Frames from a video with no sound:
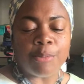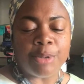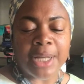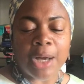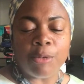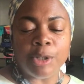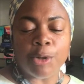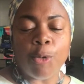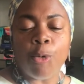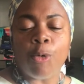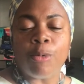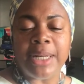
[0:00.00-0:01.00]
but I was
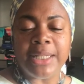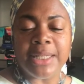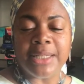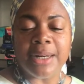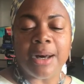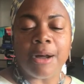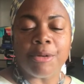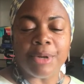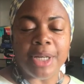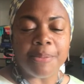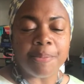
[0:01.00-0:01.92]
always in a hurry.